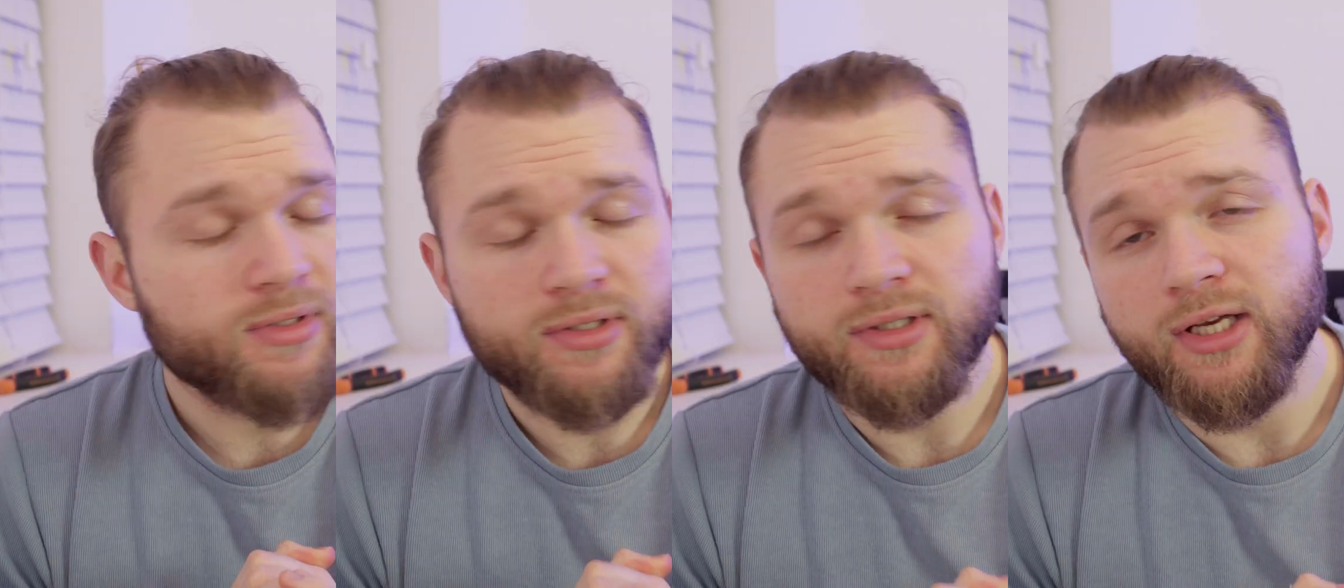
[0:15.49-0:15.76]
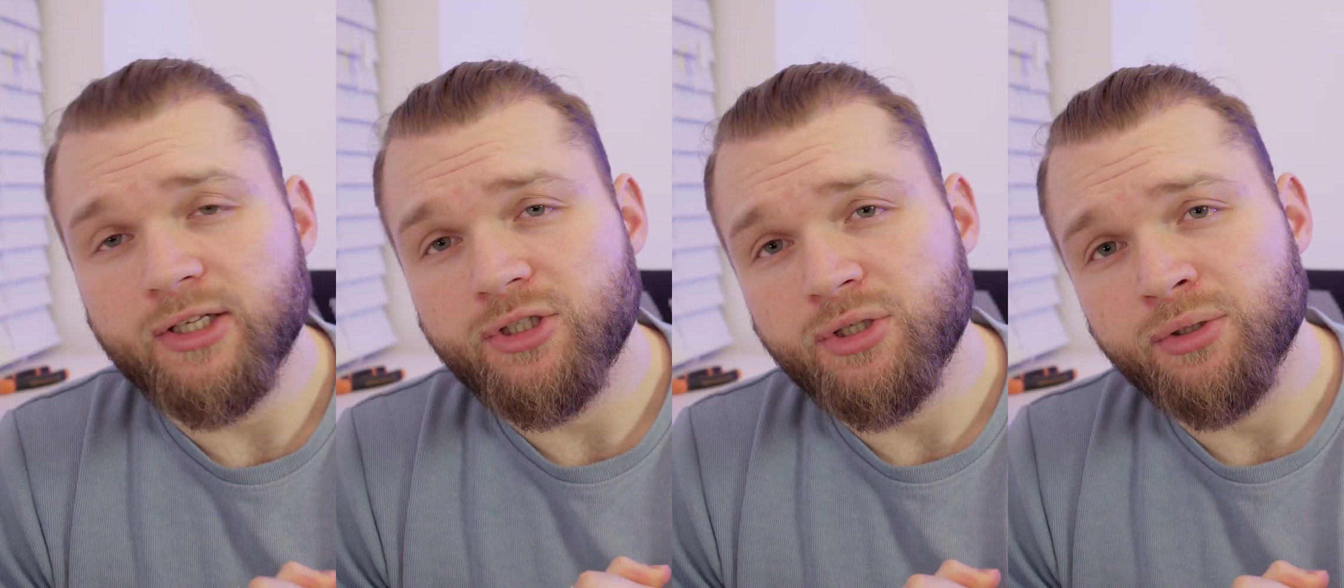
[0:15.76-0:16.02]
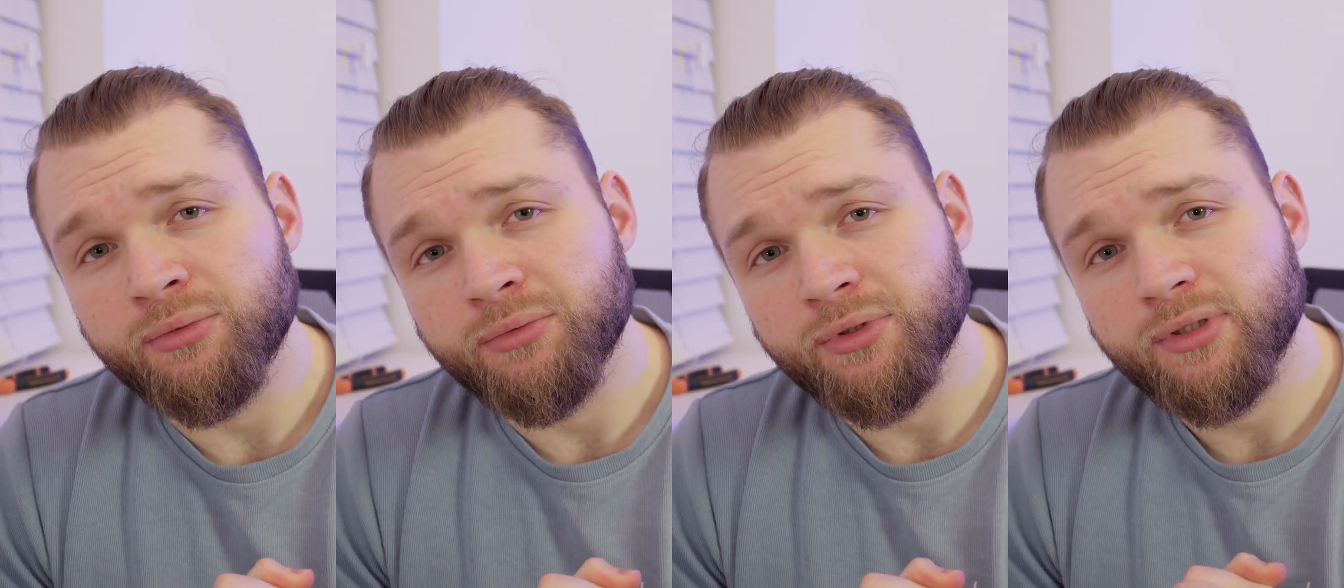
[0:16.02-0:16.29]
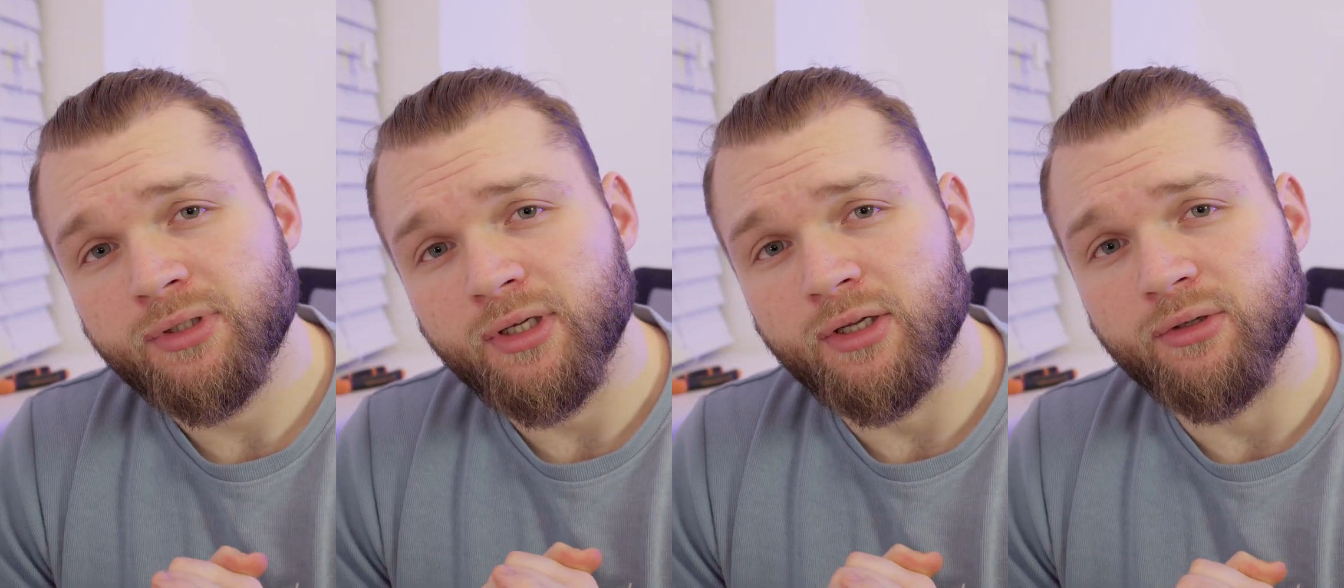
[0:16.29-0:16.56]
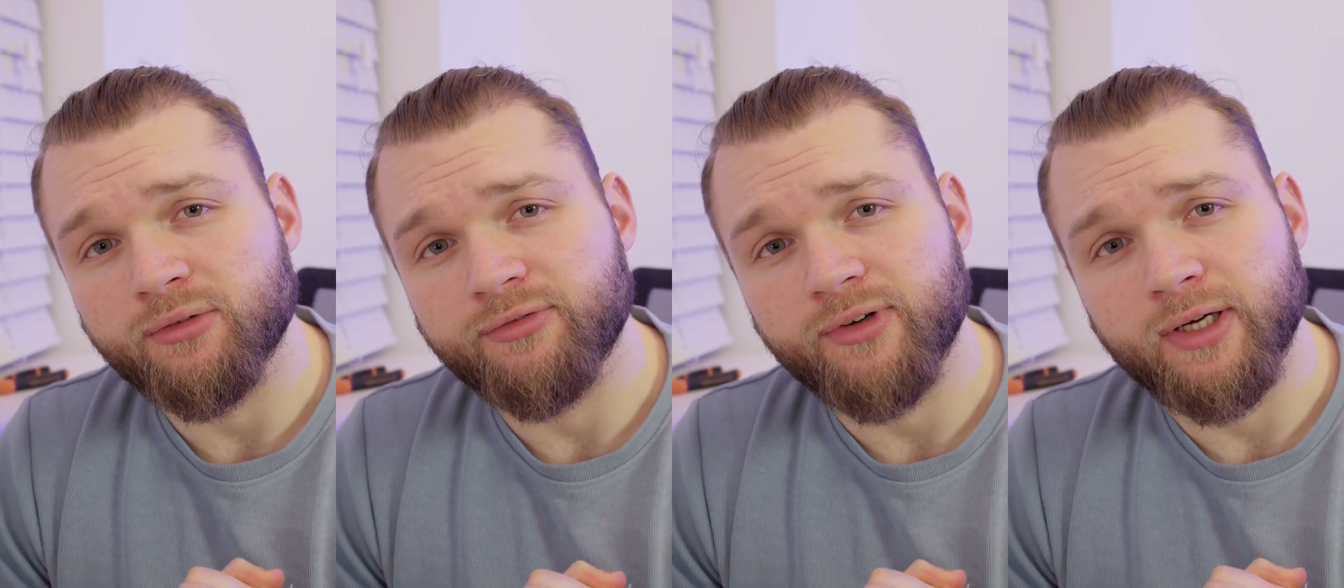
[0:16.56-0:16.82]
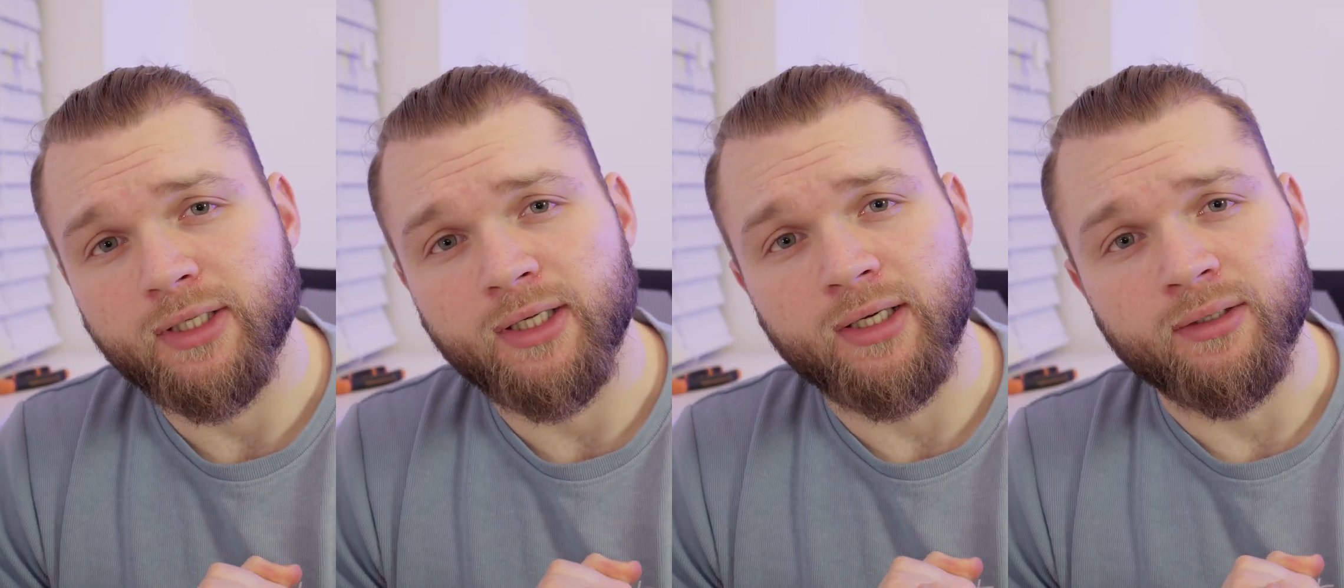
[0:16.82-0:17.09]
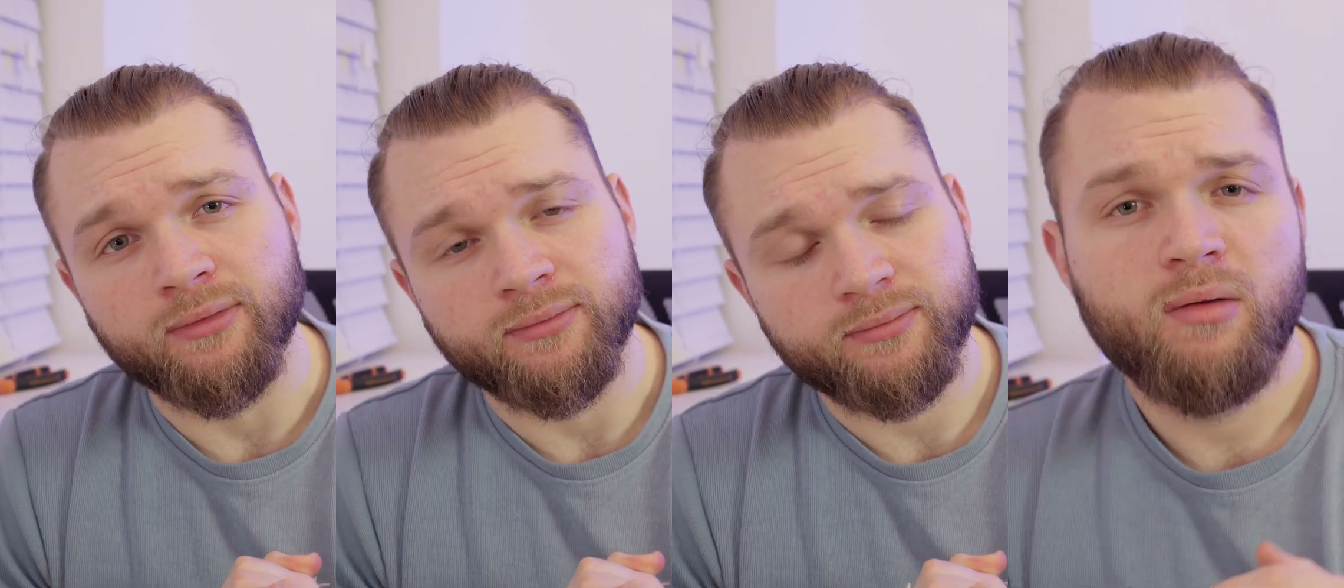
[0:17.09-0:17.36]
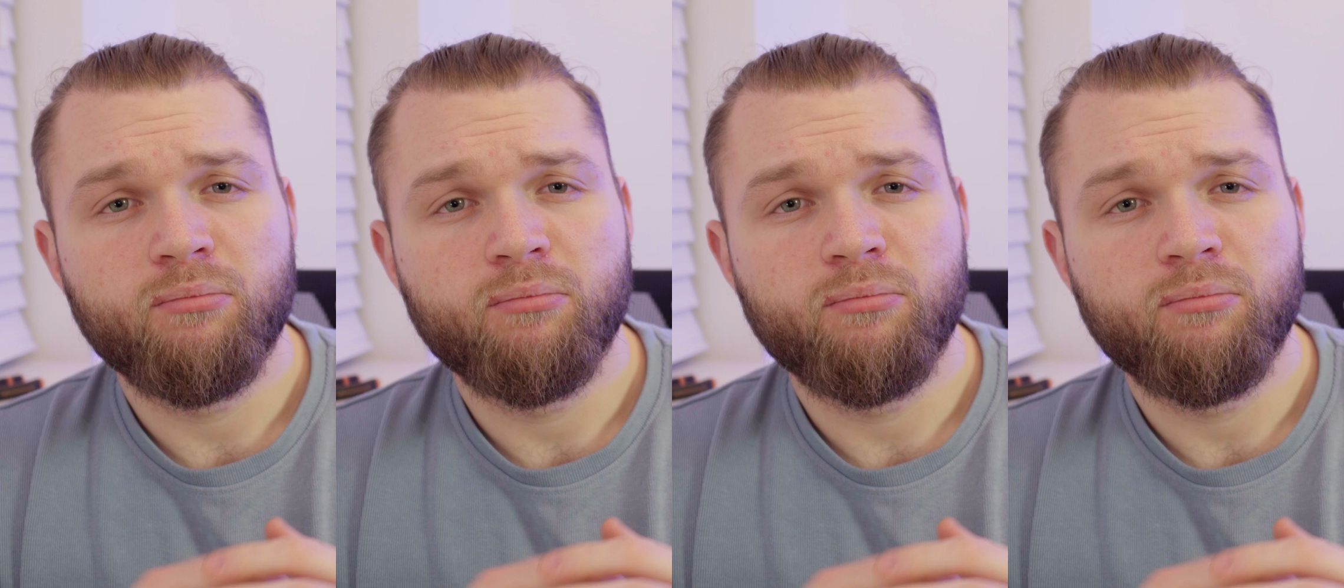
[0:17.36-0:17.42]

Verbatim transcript: Stay tuned and you'll find out.